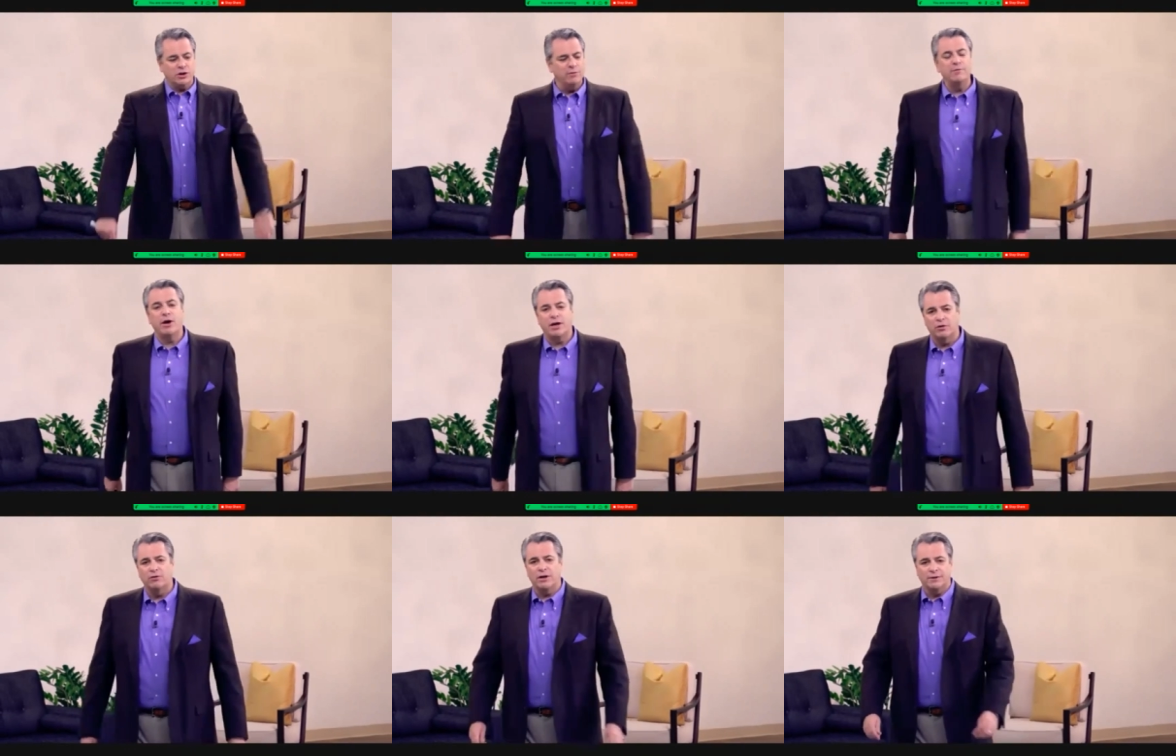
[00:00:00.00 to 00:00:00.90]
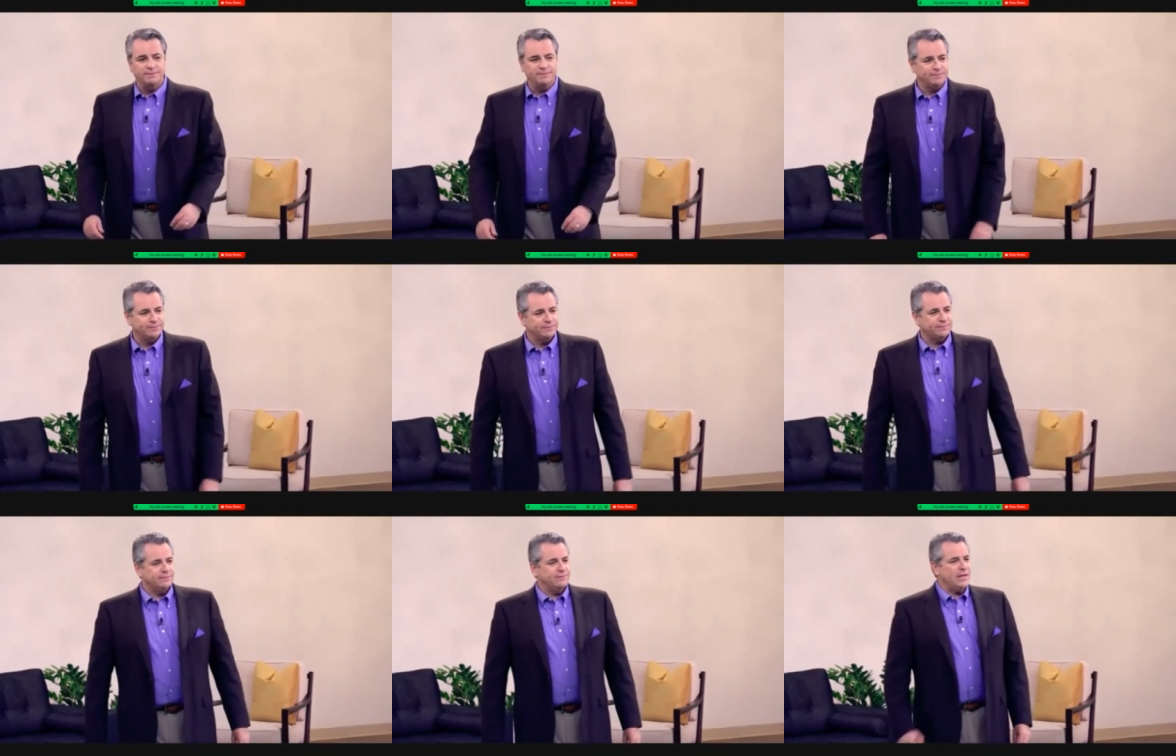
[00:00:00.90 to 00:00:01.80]
is going to be my career?
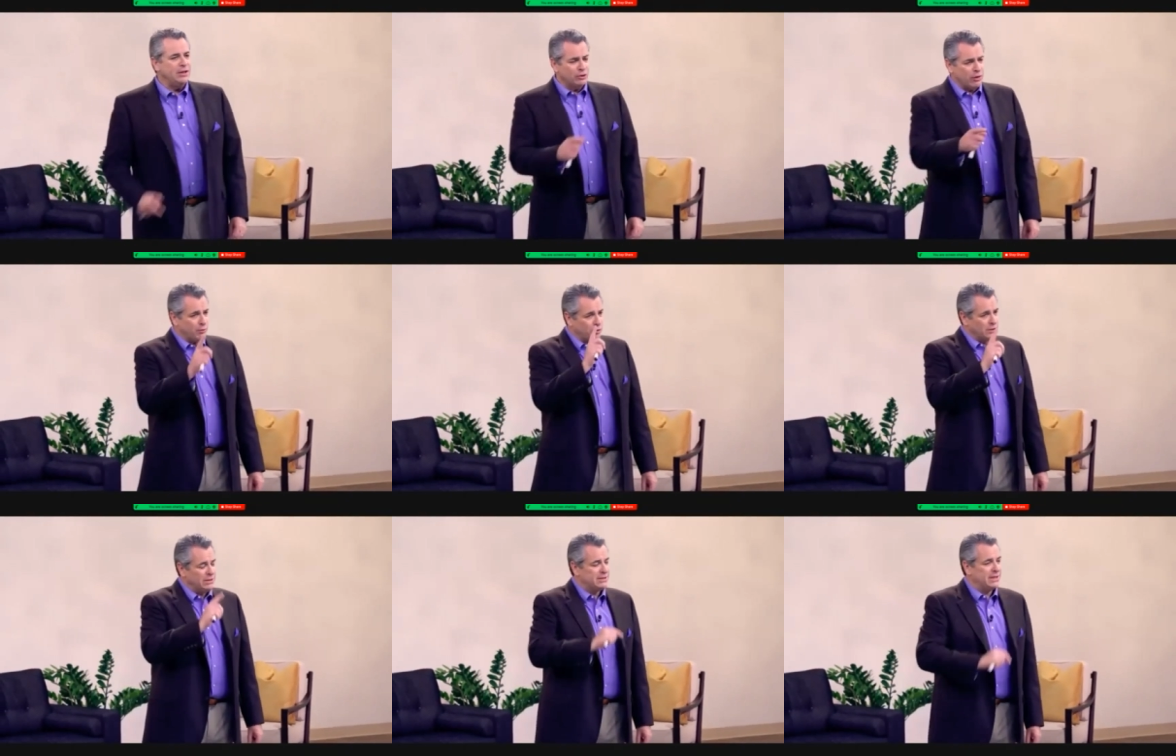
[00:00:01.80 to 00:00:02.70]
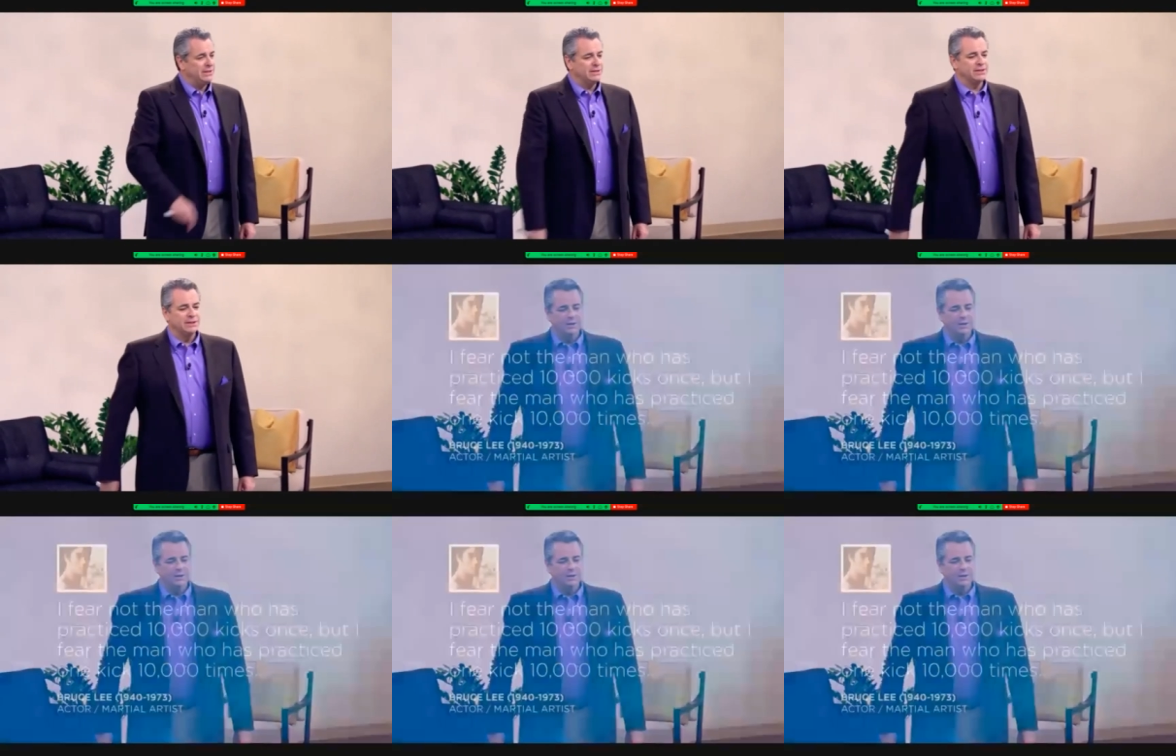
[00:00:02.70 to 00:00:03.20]
The great Bruce Lee said this.